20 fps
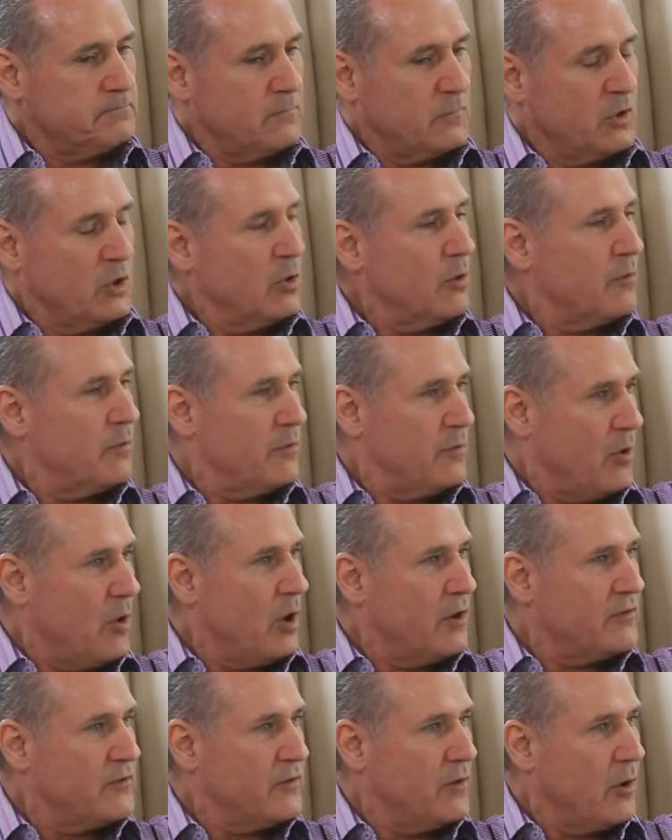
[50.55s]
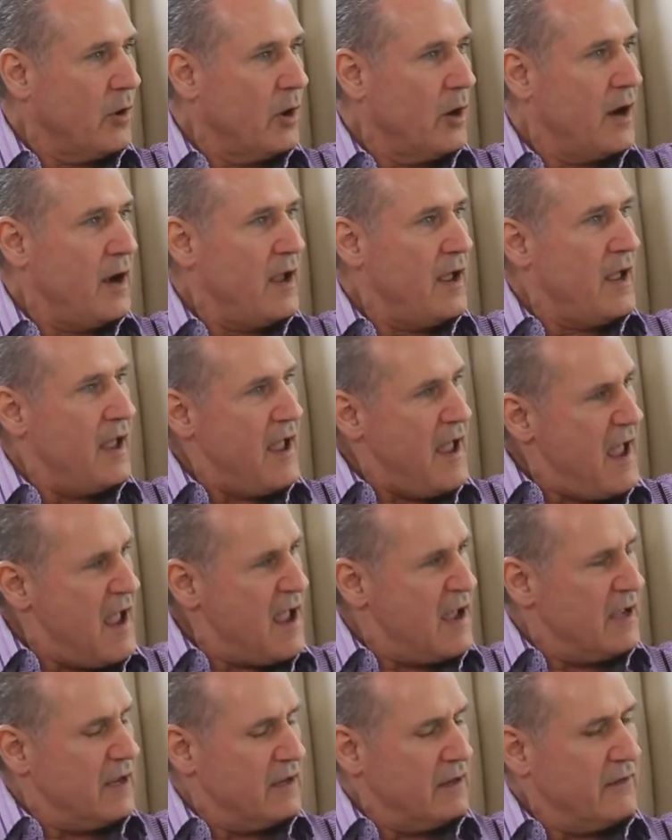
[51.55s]
your thoughts are,
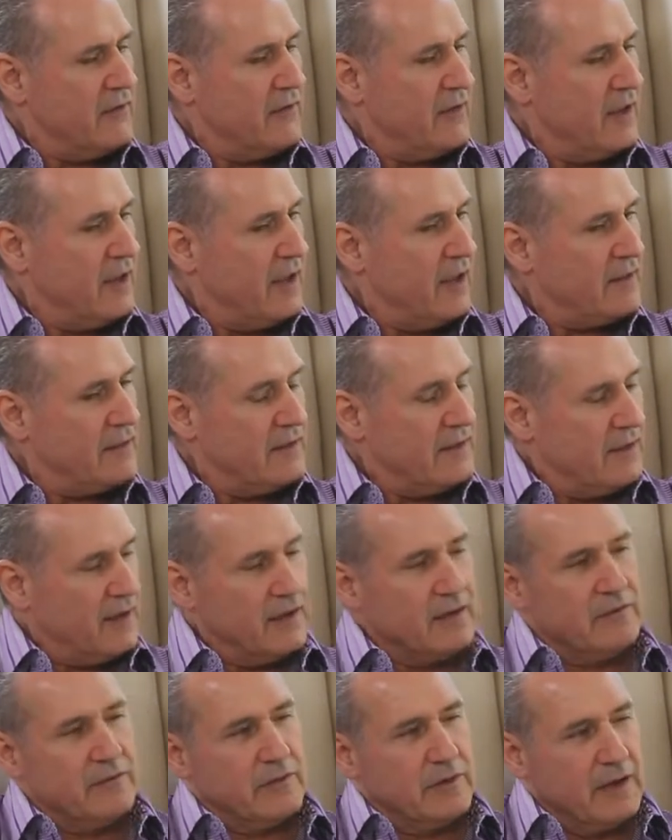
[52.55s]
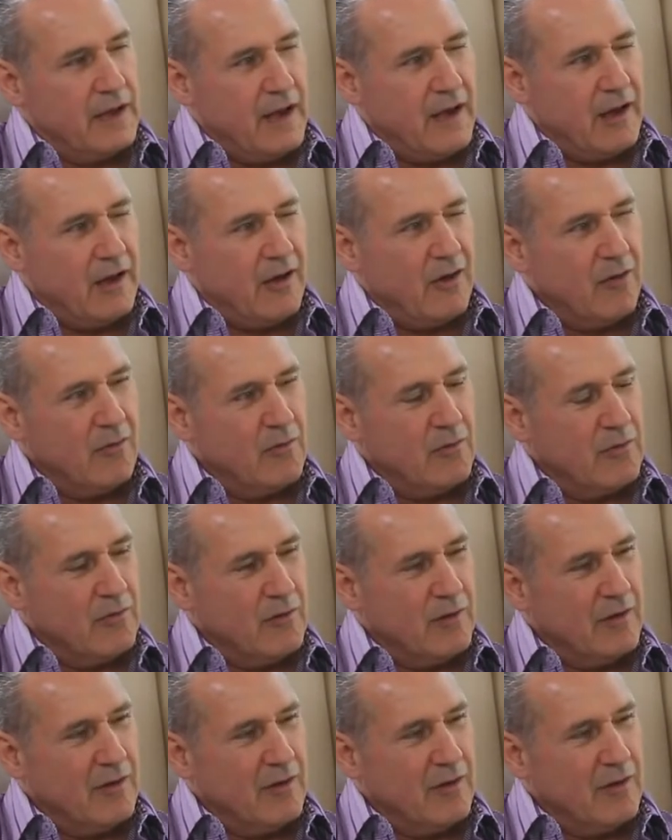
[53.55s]
and at the end of it, how